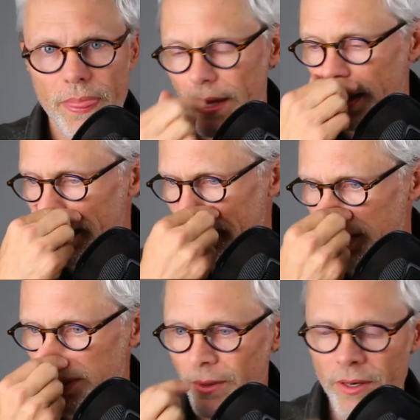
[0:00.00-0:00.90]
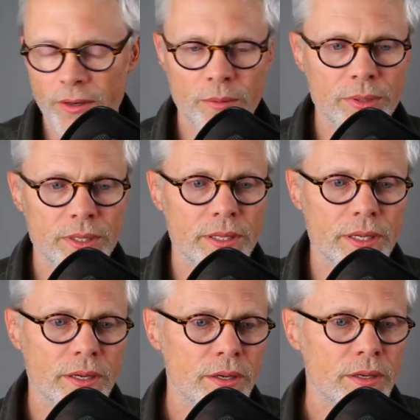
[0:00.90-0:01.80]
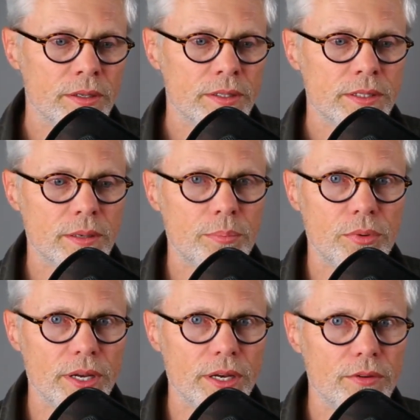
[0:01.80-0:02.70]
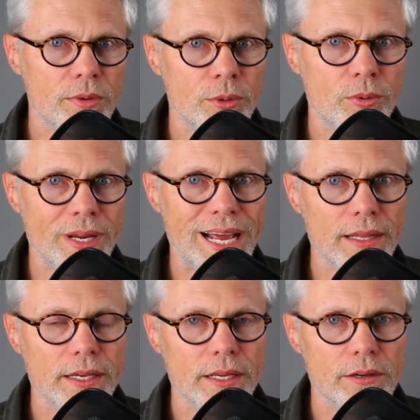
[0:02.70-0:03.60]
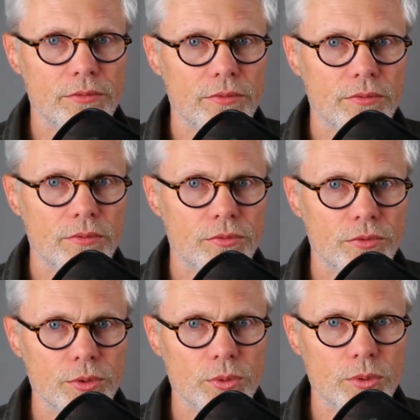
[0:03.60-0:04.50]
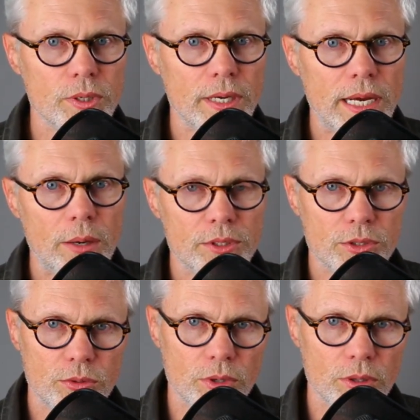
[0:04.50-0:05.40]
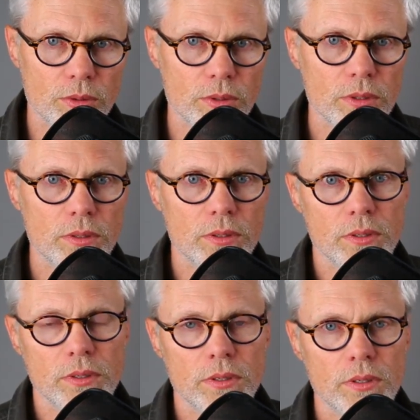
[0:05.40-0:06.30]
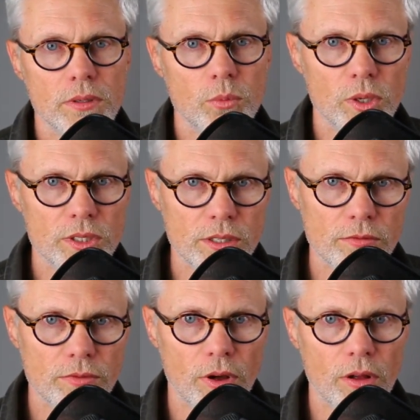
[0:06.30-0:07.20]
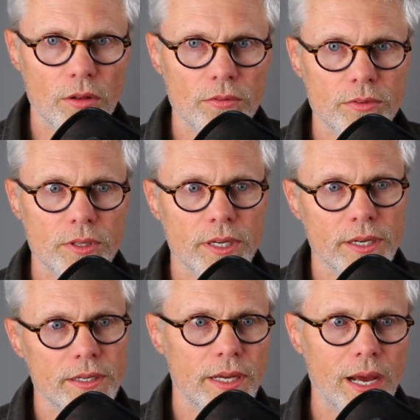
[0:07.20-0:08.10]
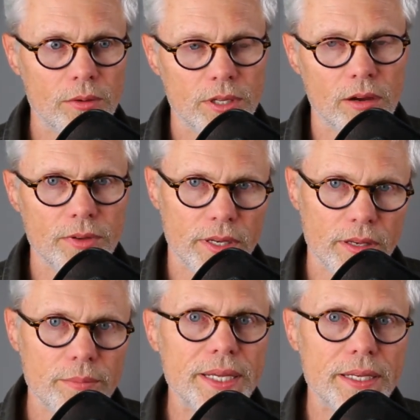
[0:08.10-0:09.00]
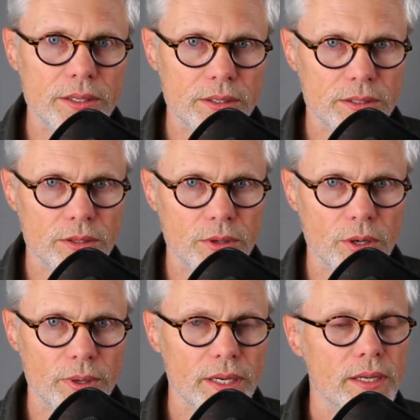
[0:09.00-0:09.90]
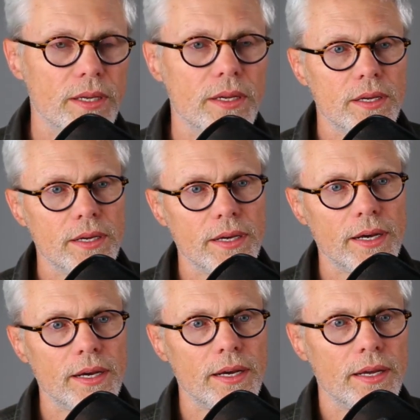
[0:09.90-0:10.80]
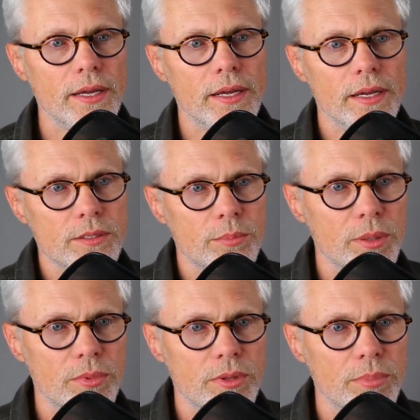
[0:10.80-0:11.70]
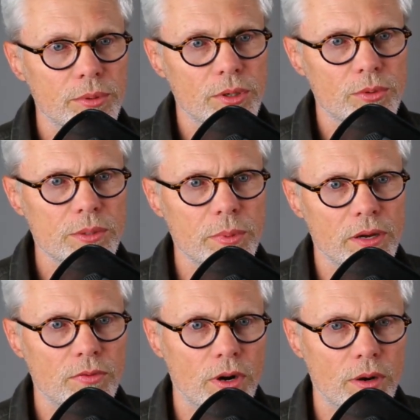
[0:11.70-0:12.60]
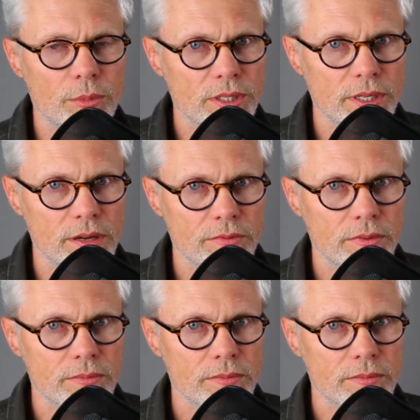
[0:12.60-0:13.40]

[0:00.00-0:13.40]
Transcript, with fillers: and we are completely separated from the reality of food and how it's grown and what's involved and how tough it can be to, to grow it. Uh, so pe- people don't respect farmers enough.